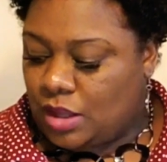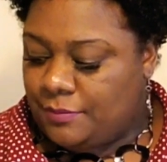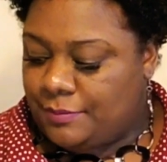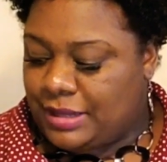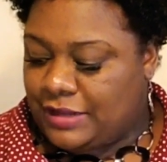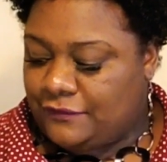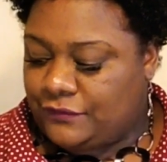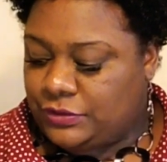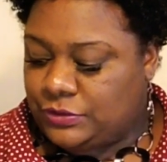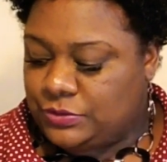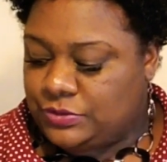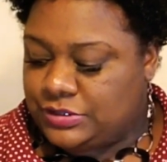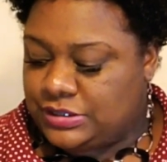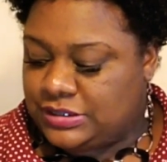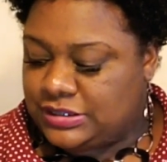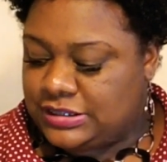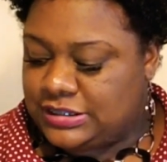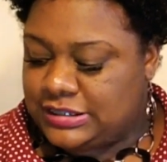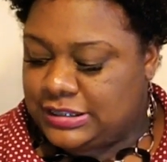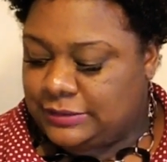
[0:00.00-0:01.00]
of my food
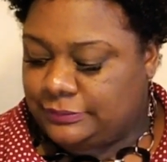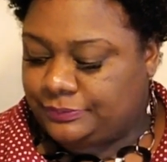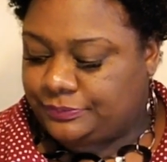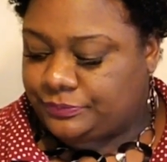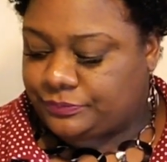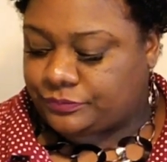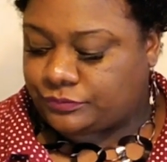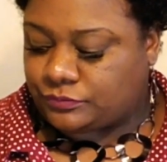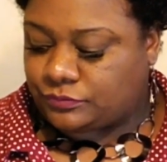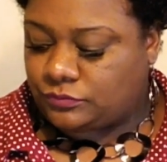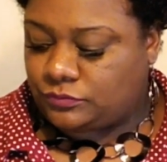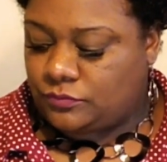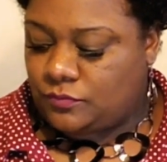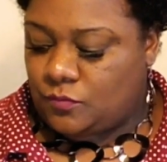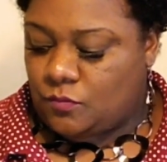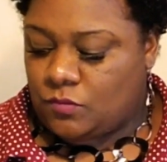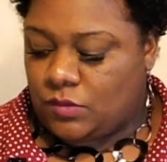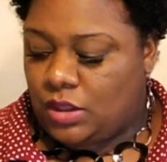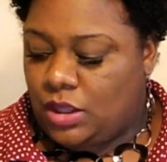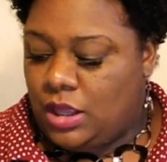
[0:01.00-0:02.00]
just to see.
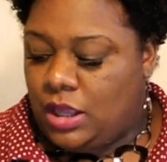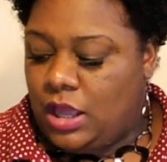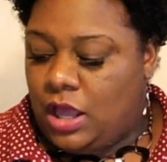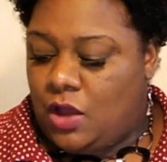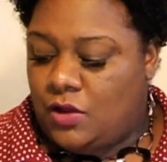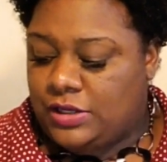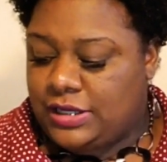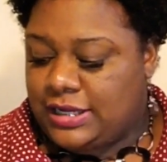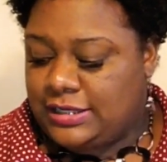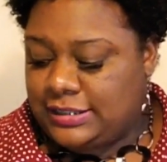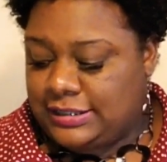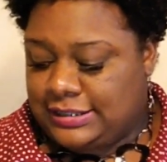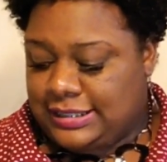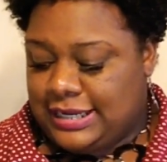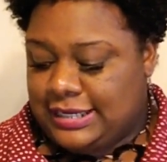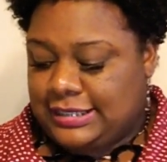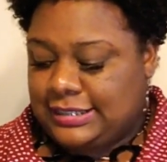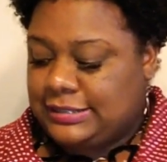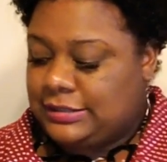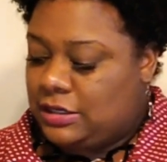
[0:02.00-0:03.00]
Oh yeah, and
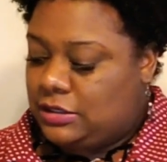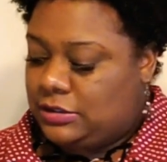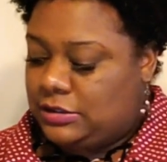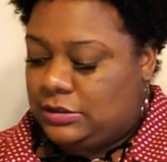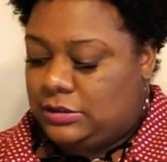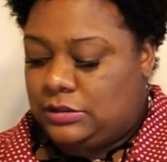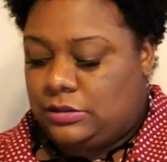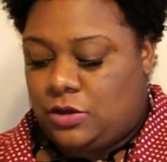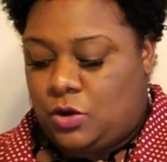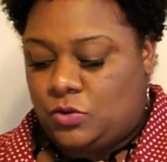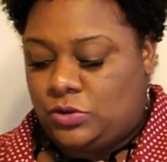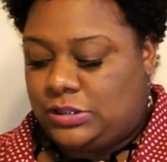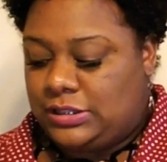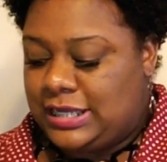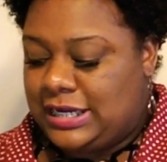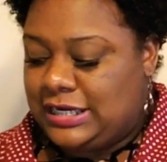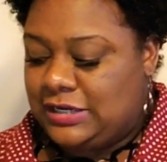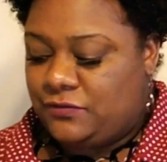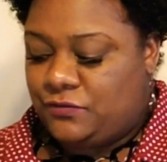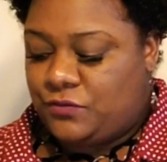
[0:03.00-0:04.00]
the older
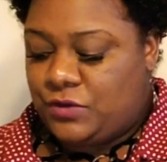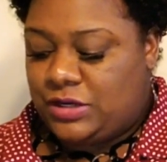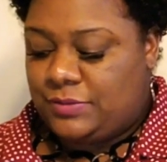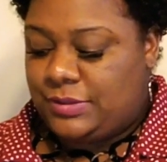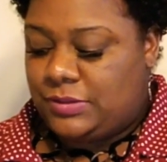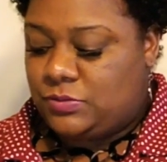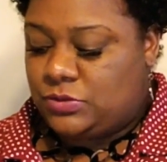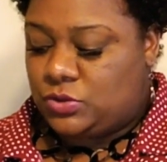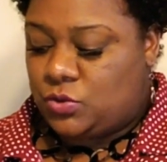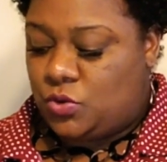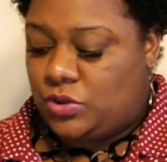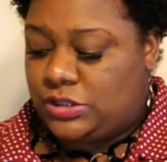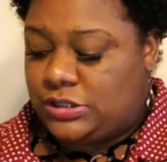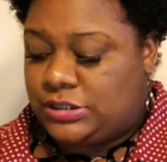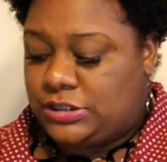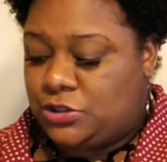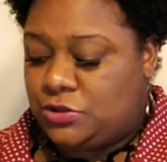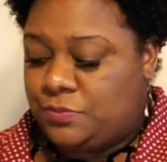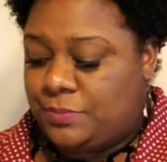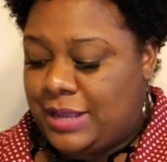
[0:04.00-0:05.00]
lady in front of me was
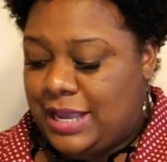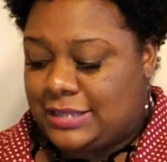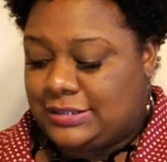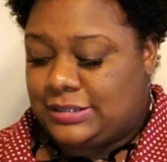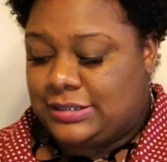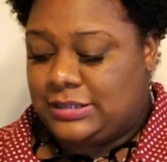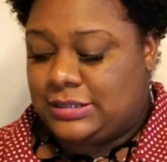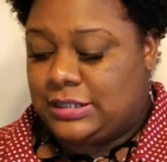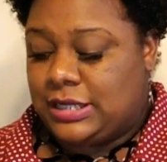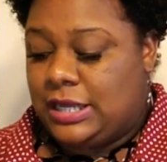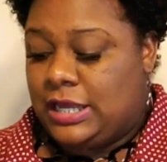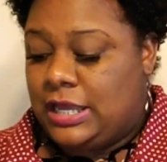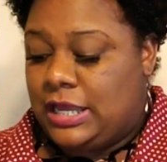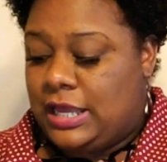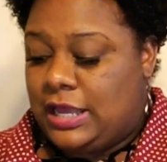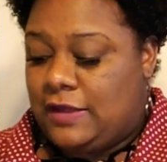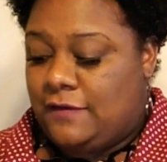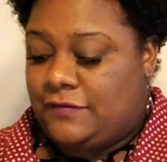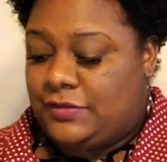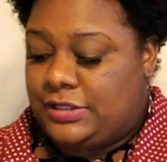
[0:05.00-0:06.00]
ordering 2 batches
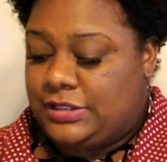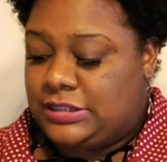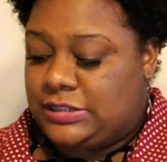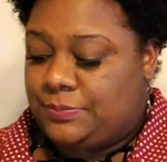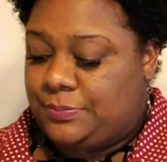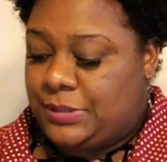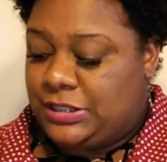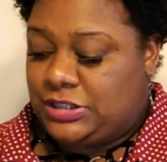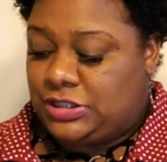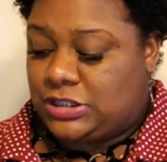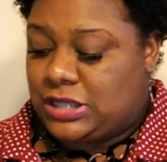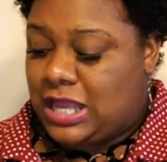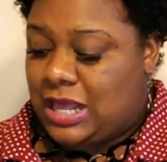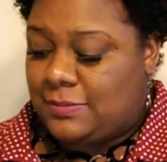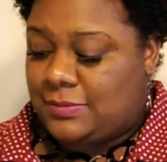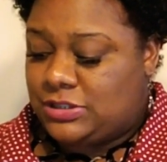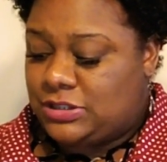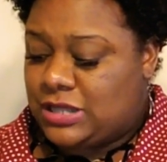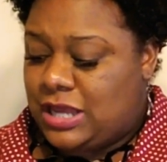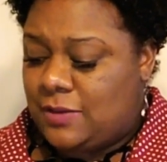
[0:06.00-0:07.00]
of this peach
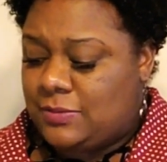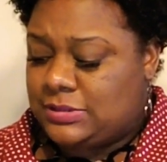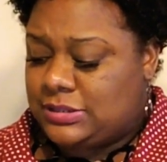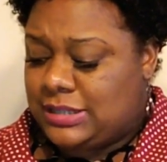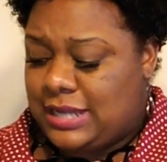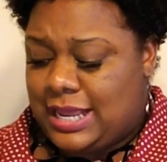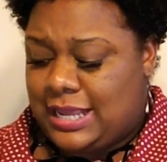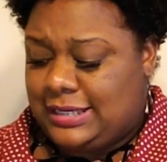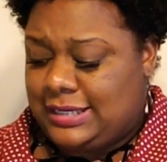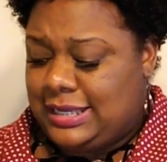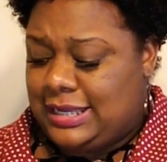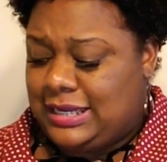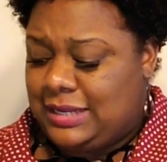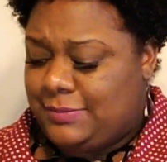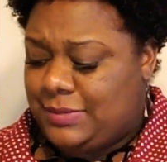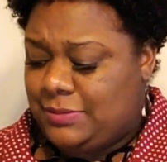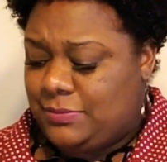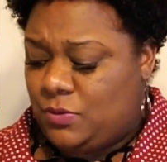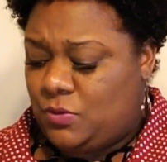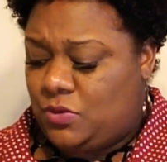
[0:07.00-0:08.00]
cobbler. So I was like, yeah,
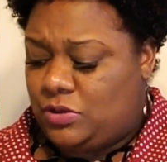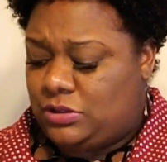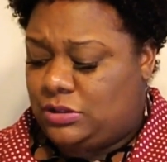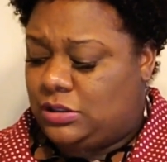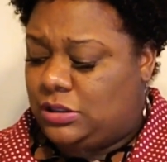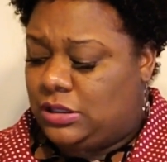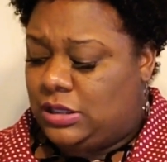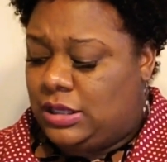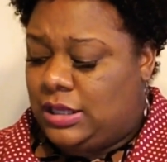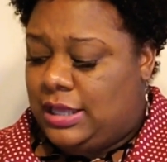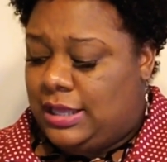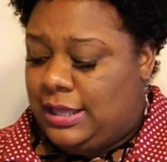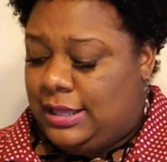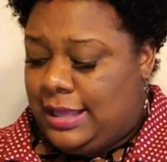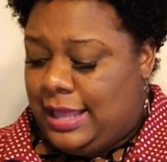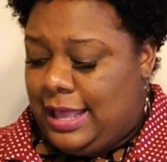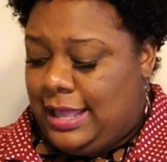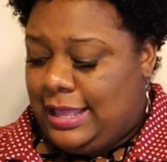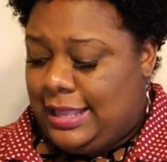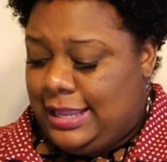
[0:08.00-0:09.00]
let me order.
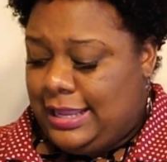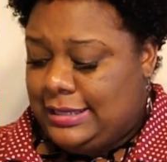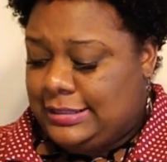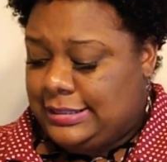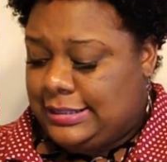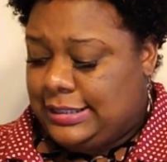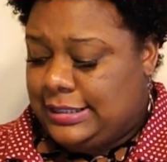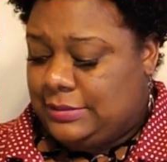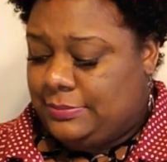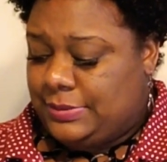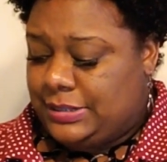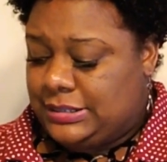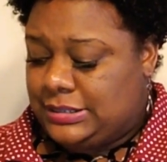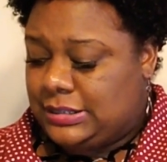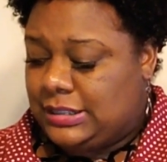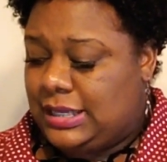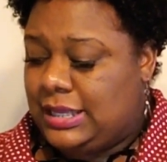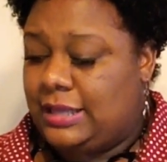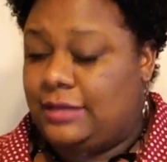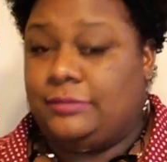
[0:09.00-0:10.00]
I had to get a
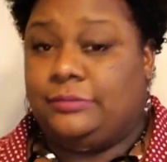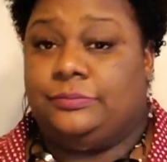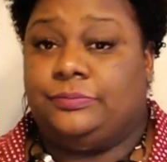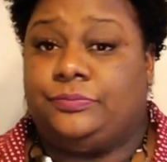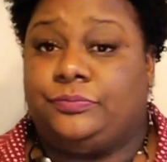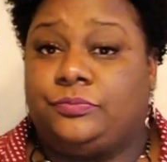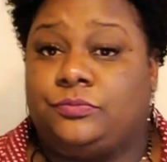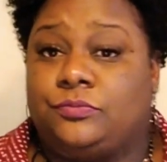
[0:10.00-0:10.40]
piece of that.